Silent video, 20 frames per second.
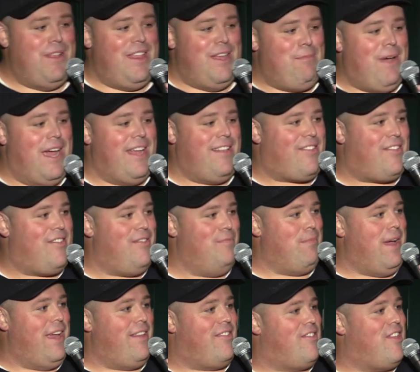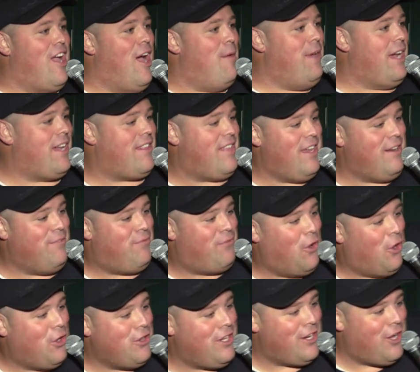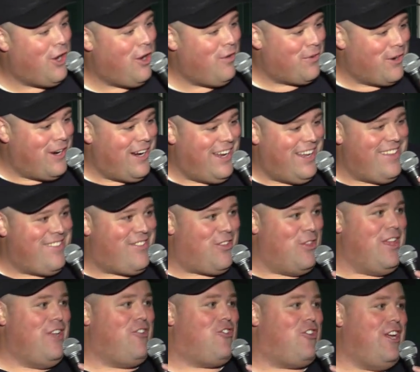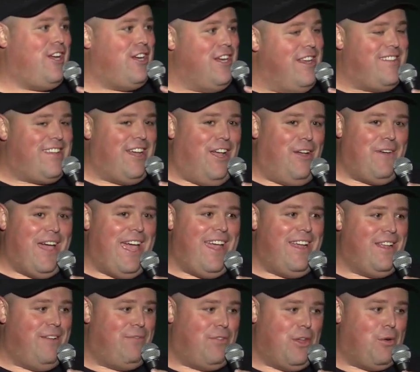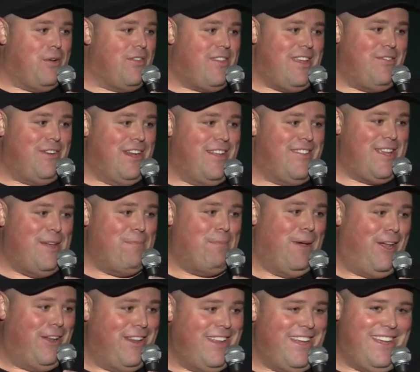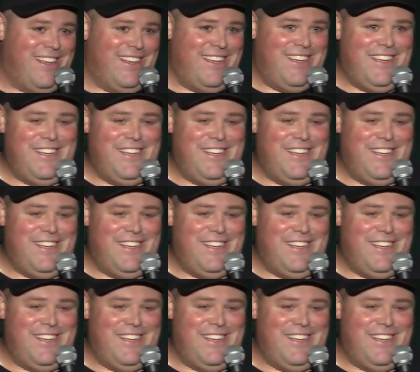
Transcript: but then my my stomach then folded over it, so then she couldn't tell if I if there was even a seatbelt